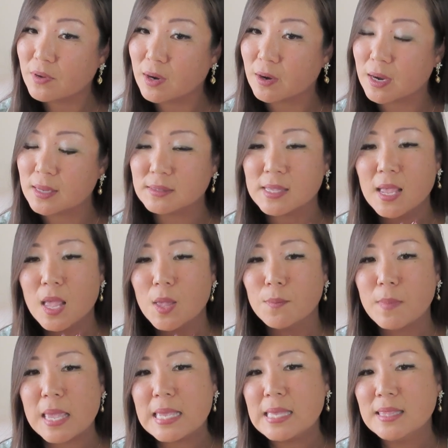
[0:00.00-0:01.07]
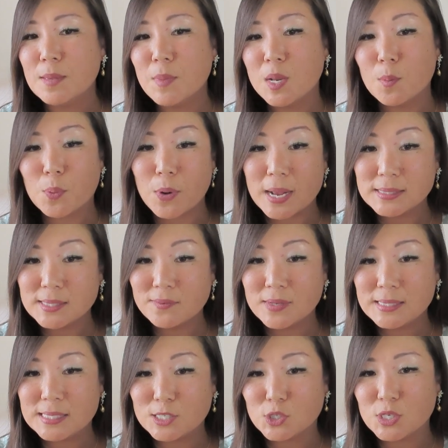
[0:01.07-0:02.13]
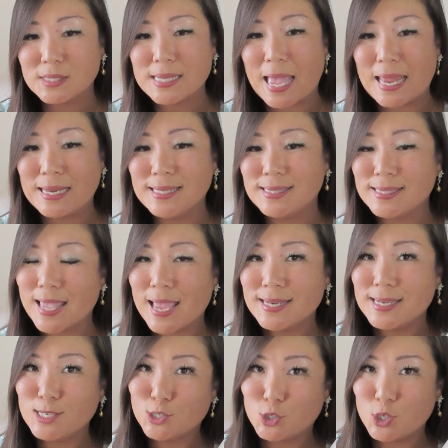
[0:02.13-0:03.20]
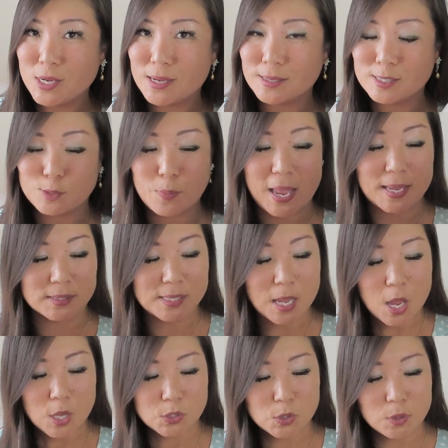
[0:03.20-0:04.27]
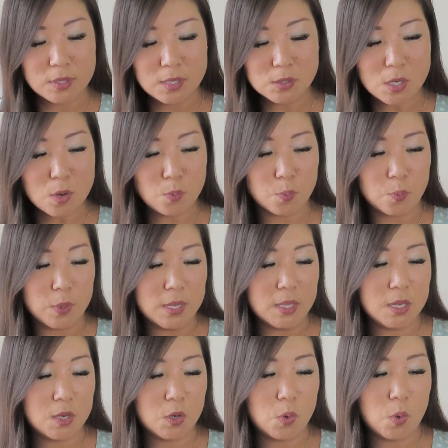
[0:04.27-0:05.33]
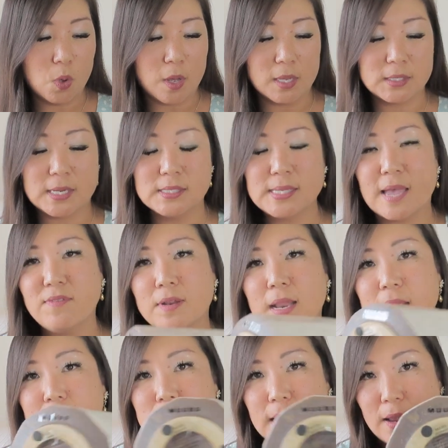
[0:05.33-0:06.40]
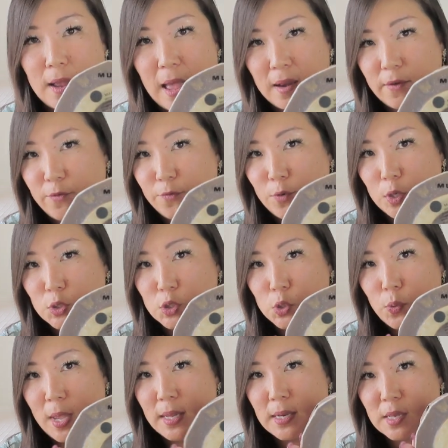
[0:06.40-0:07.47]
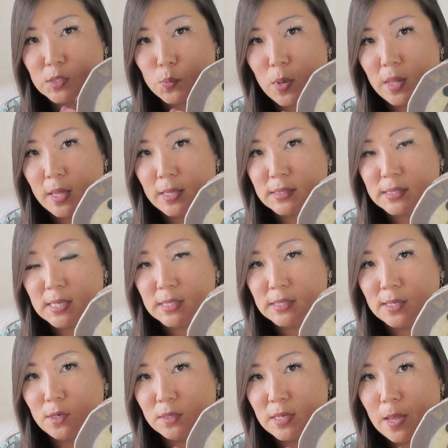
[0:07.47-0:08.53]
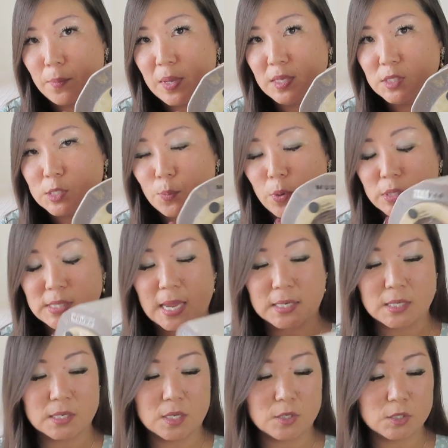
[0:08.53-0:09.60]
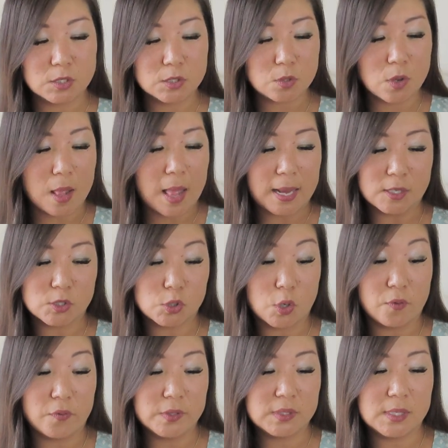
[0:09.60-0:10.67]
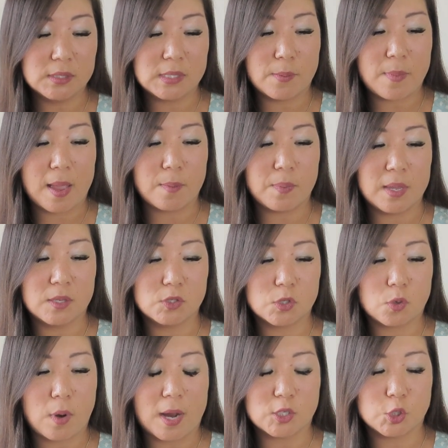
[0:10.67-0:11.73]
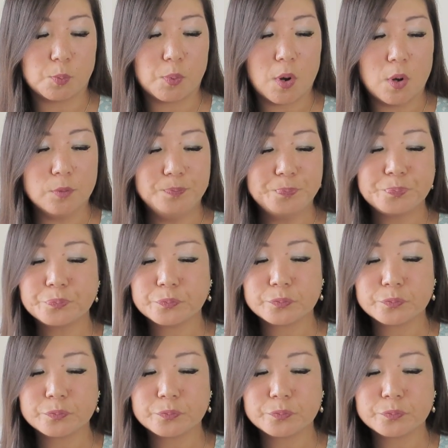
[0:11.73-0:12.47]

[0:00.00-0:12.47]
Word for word: variance, making them an impressive addition to any Scandi chic space. So these are really cool. It does have a nice like kind of foot to it, as well as these little nubbies to protect any like surfaces that might be scratch prone.